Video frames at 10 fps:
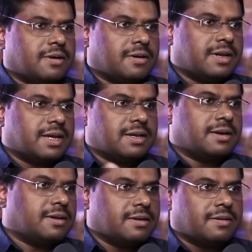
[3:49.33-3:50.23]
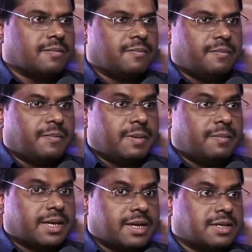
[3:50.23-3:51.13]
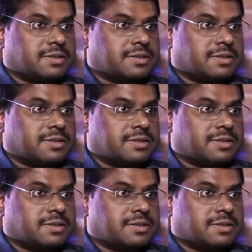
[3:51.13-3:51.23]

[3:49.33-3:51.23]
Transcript: uh, like uh, ma making